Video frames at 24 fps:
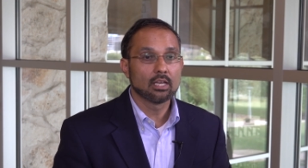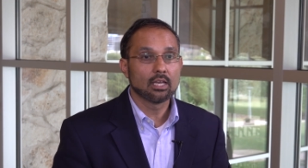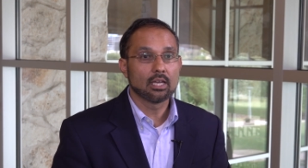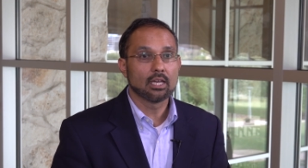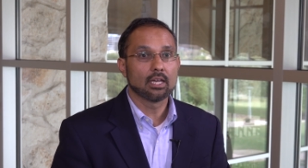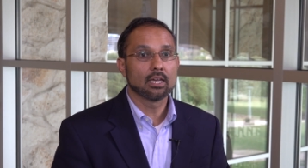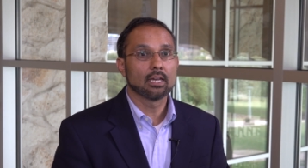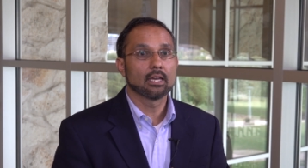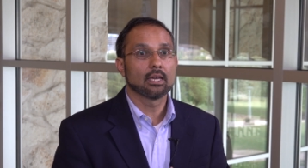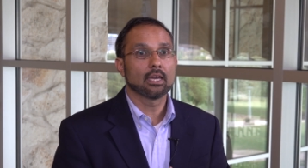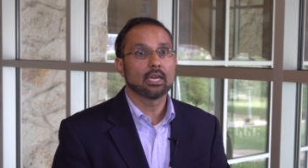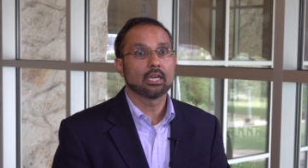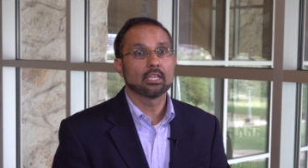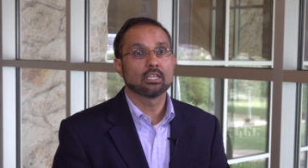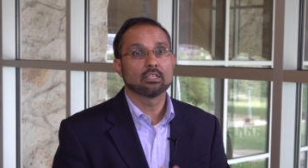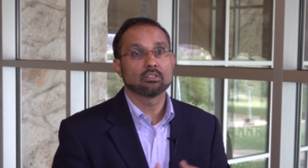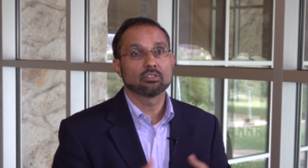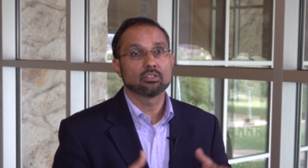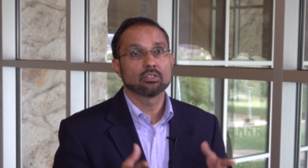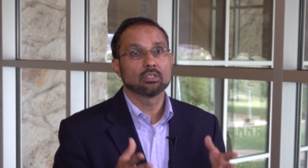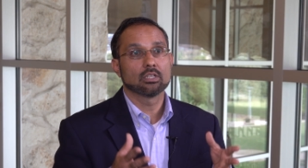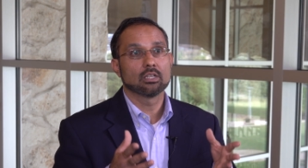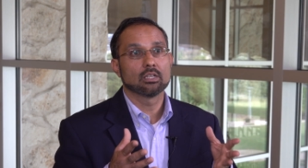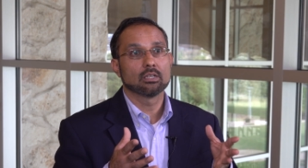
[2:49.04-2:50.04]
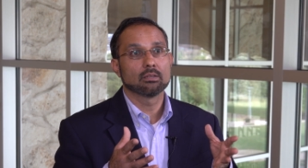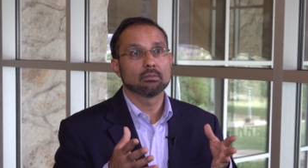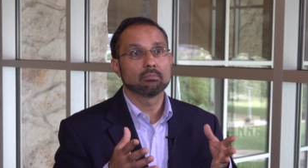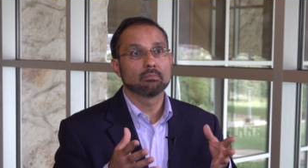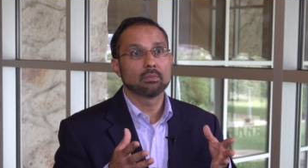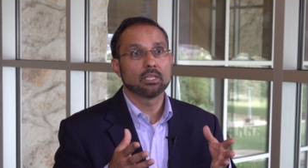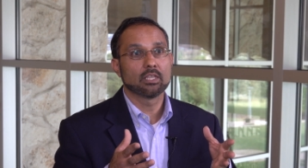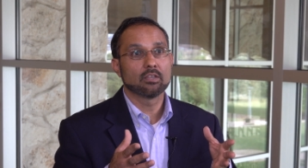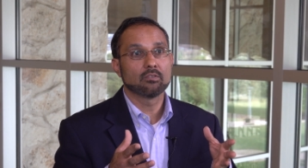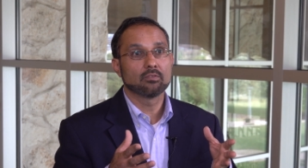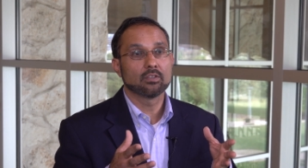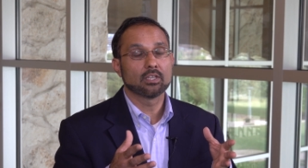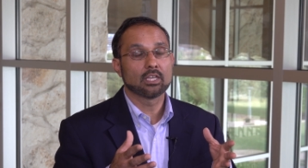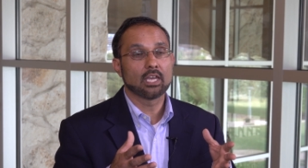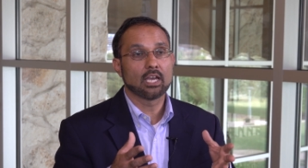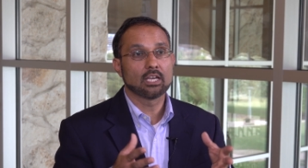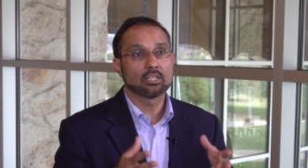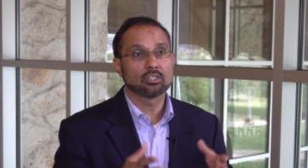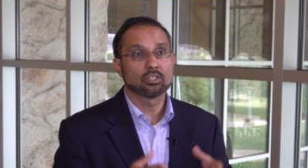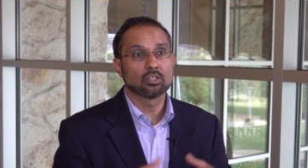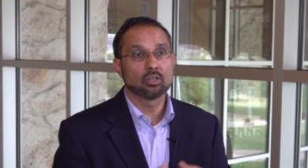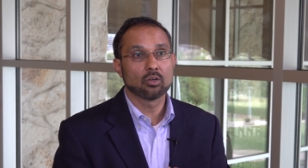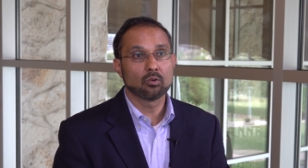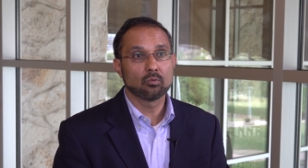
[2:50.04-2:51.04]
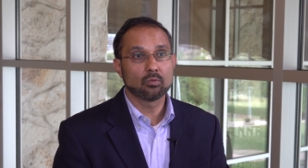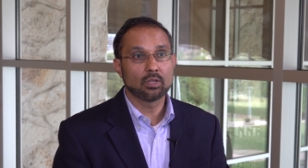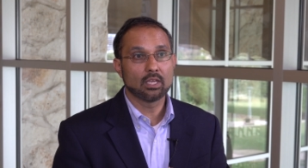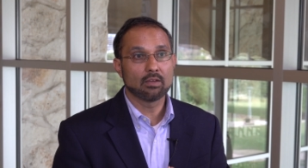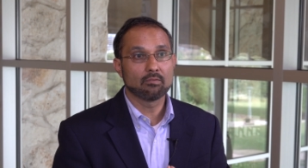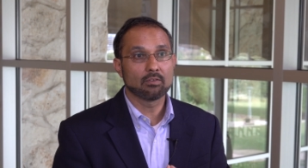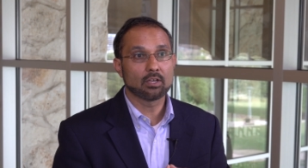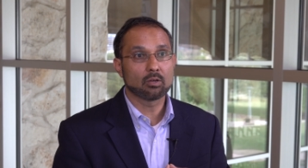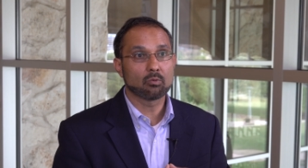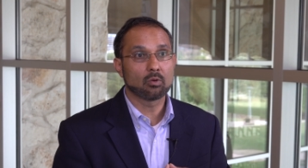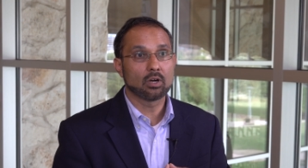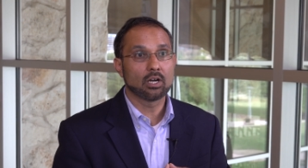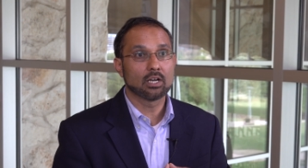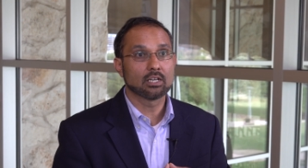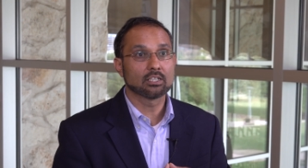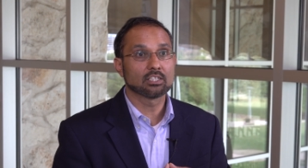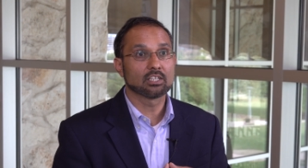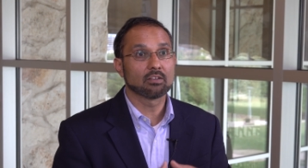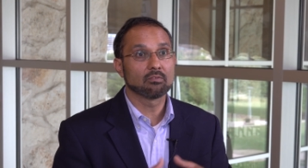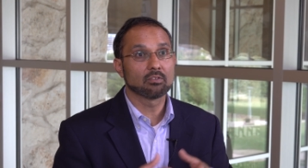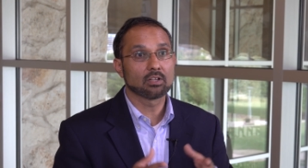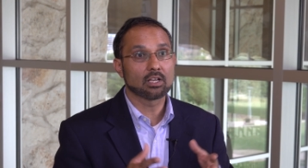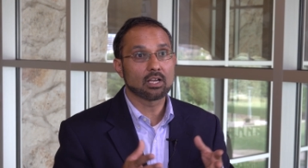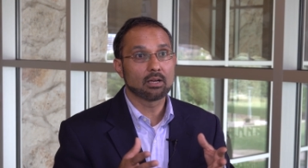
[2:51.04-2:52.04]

Uh, and as uh, many of you guys know, we have acquired several